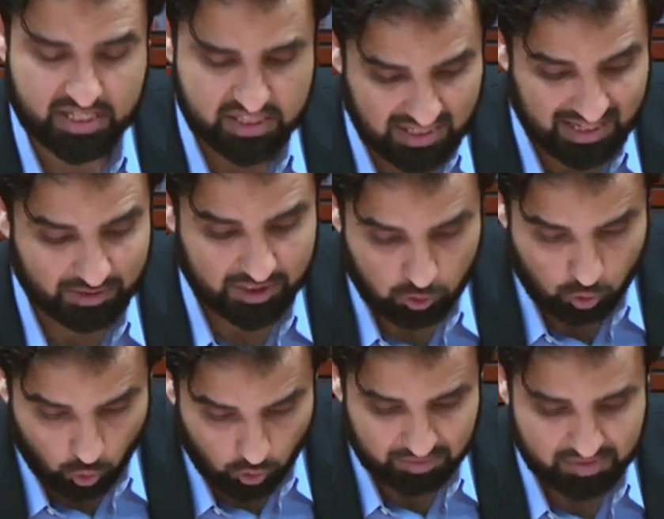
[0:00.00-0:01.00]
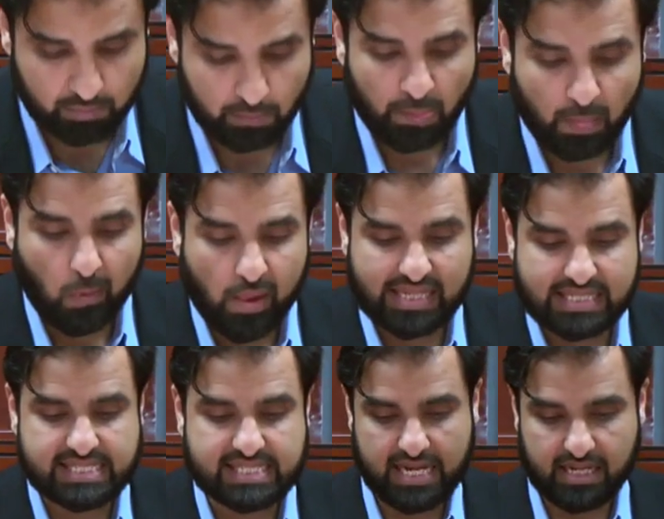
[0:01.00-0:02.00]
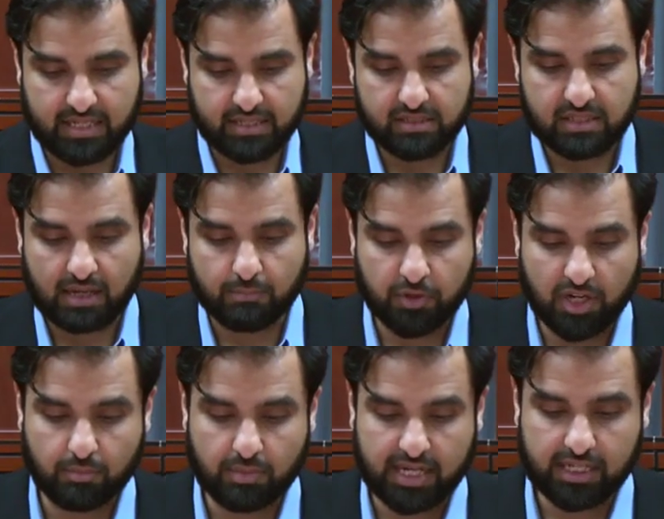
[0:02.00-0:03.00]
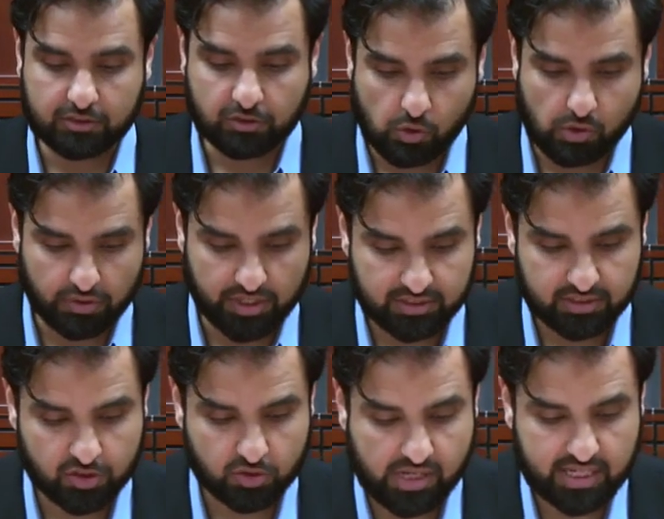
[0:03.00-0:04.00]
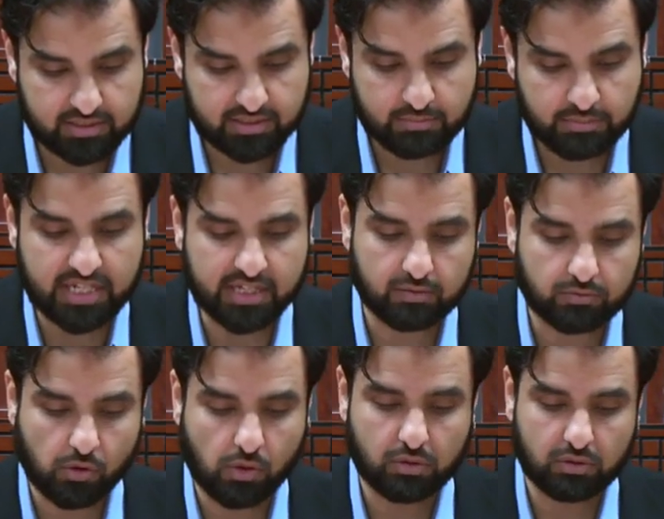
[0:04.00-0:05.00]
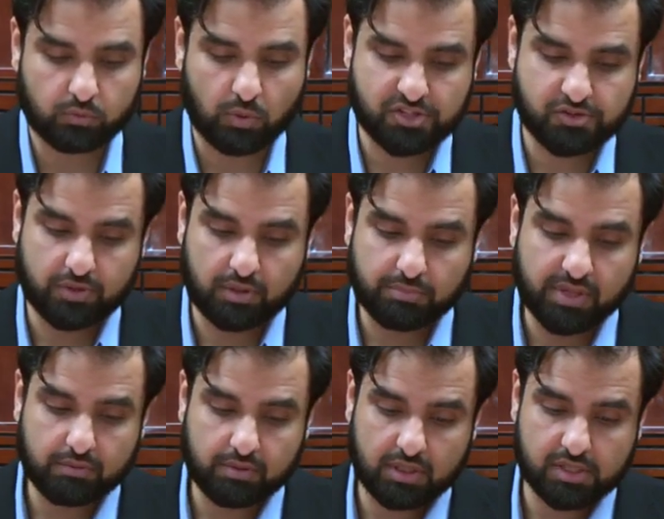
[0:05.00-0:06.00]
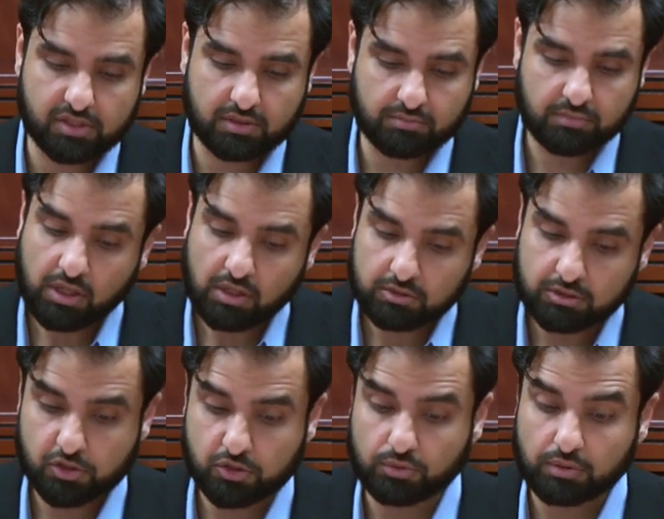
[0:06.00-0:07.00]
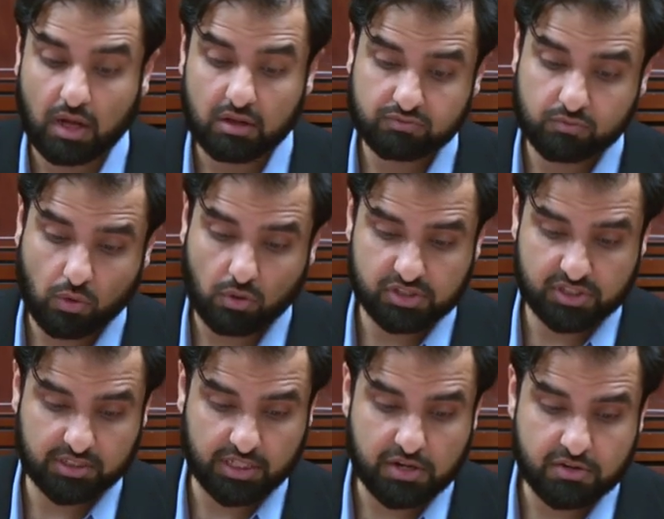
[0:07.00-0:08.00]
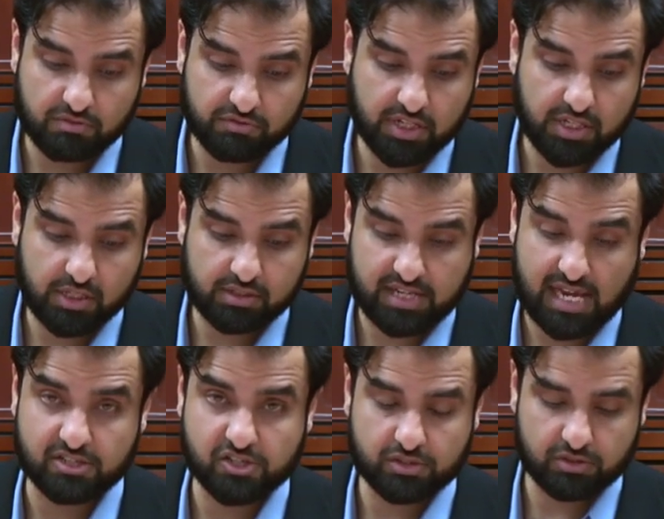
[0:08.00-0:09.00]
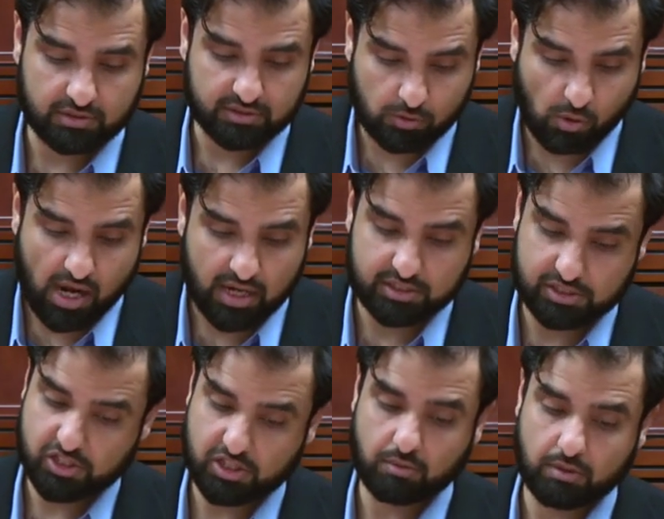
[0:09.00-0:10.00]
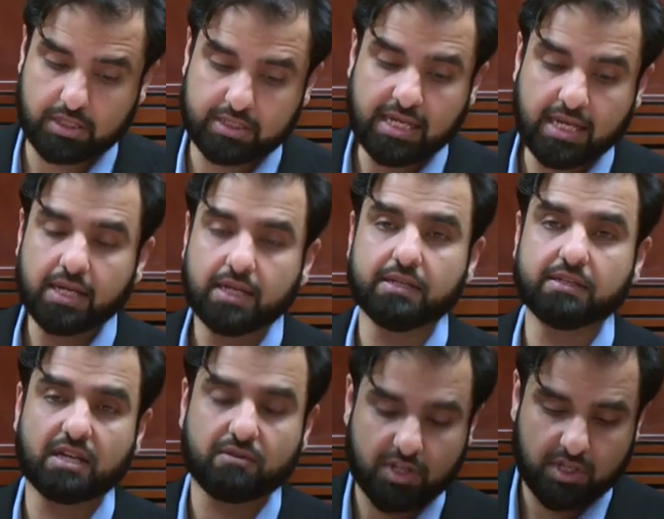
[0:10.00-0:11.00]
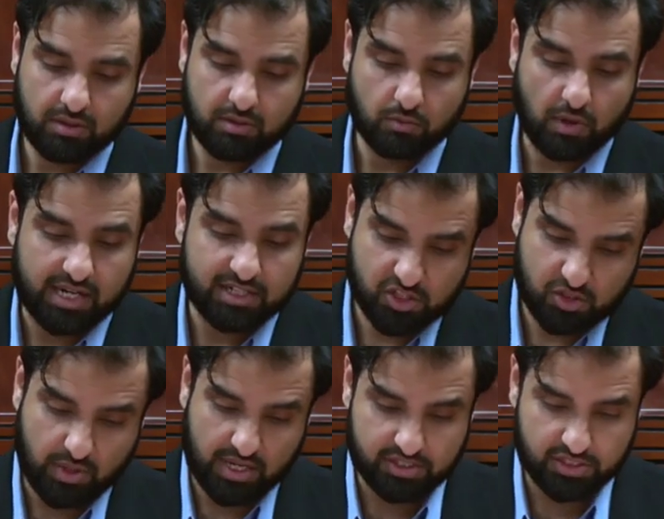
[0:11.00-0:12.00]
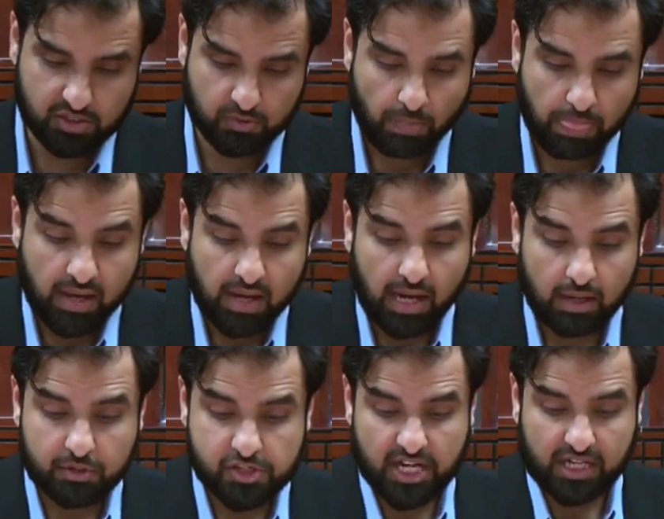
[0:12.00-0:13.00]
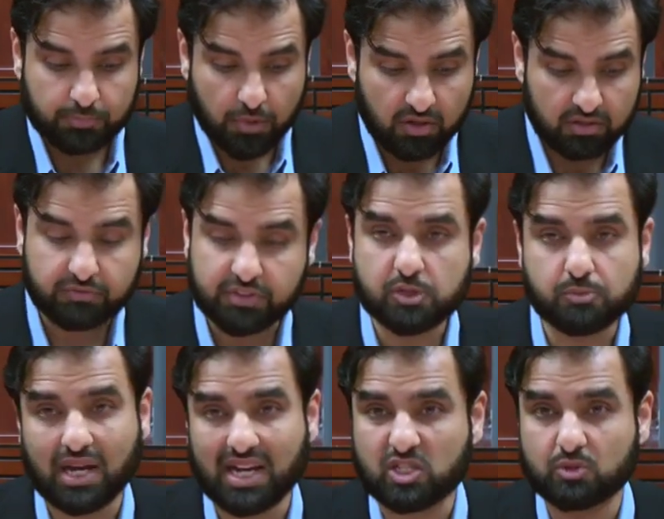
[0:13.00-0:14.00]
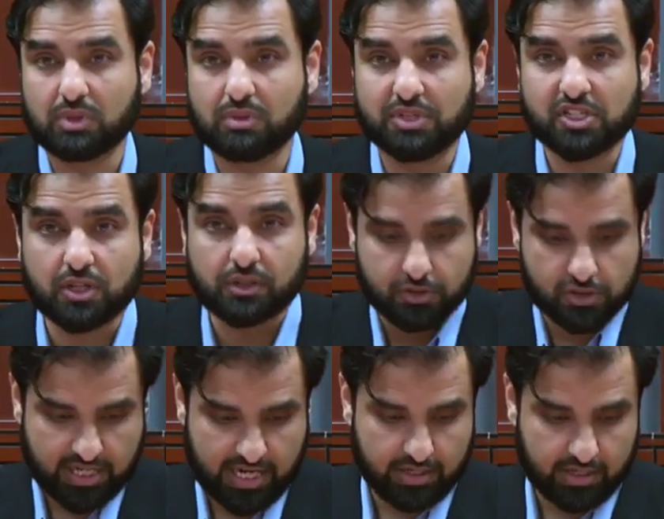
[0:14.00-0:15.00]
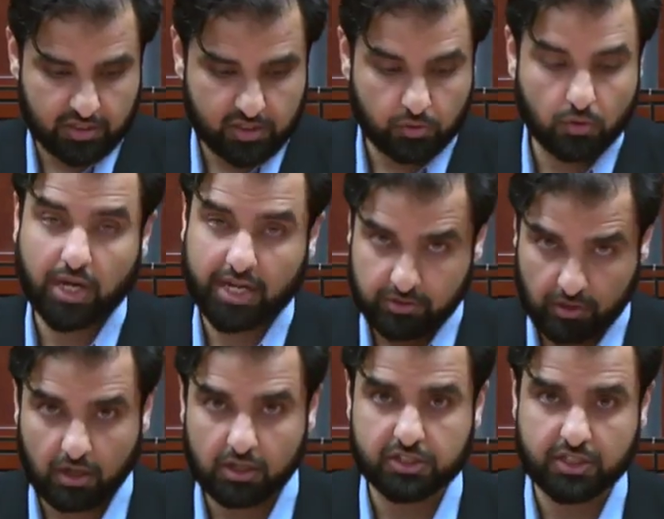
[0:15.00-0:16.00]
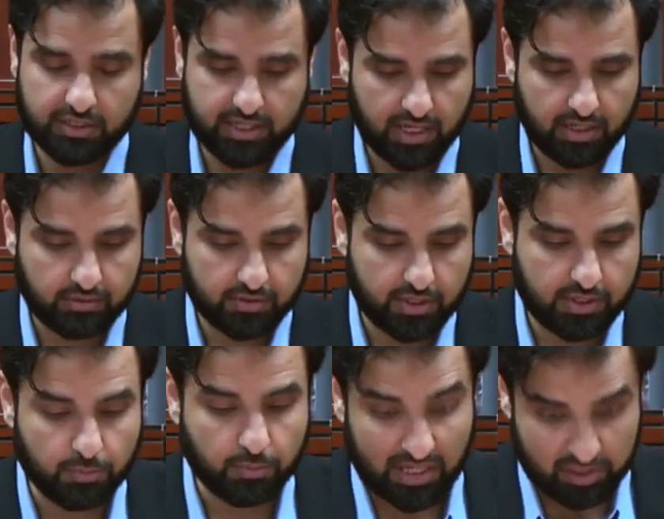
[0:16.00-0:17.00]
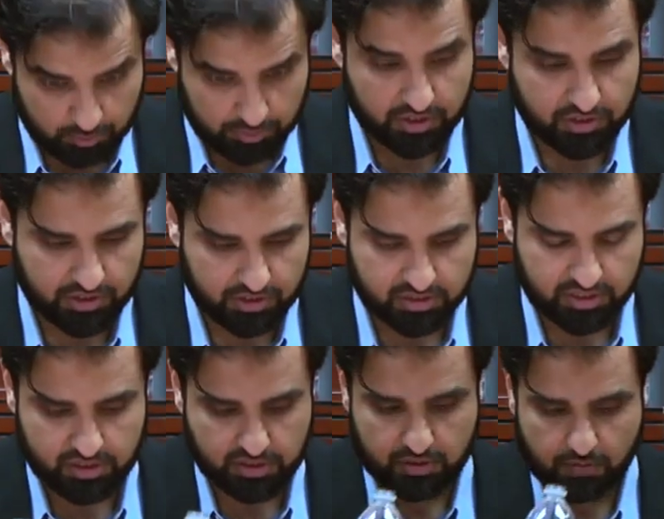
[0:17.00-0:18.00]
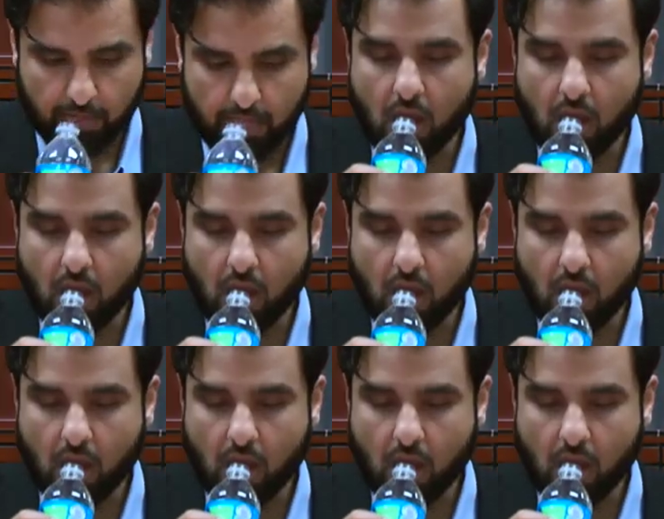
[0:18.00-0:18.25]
by Islamic norms. And second, I'm thereby ignoring the direct and immediate role of Western imperialism, the two Gulf Wars, and the intervening sanctions on Iraq, and so on, in giving rise to ISIS. I reject both of these possible misunderstandings, though I acknowledge that their possibility exists.